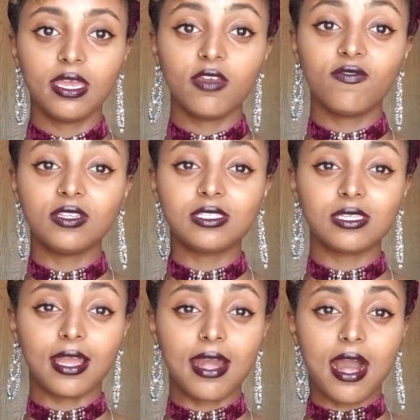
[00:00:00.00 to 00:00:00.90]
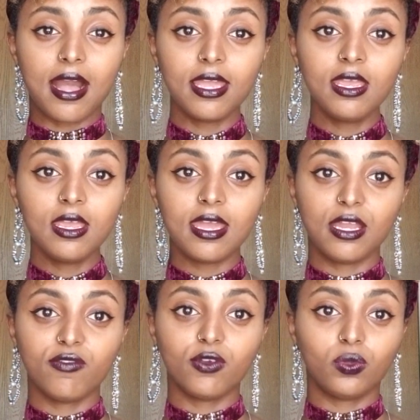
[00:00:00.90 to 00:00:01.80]
If it's a guy and
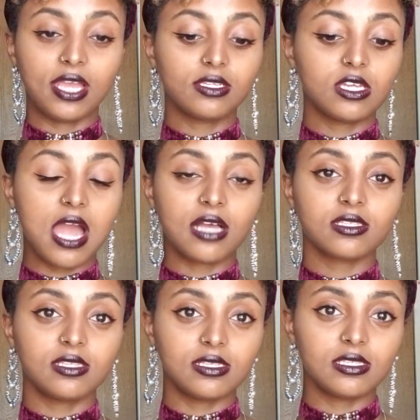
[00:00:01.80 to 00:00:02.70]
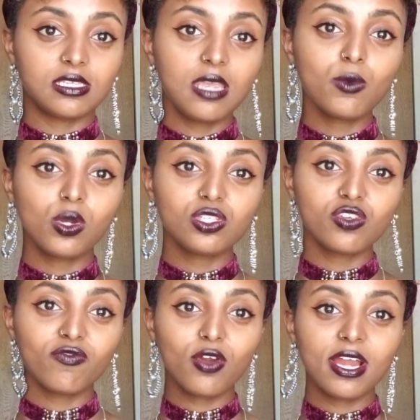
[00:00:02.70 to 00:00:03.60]
if you would like to ask the same
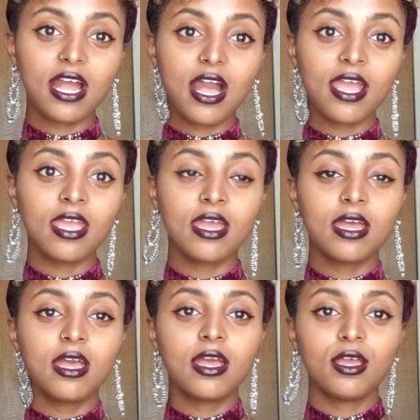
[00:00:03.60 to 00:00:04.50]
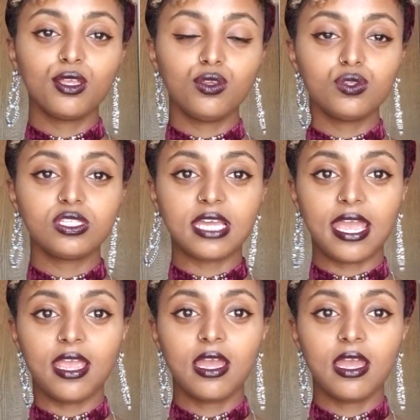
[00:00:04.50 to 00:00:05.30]
question for a guy, you say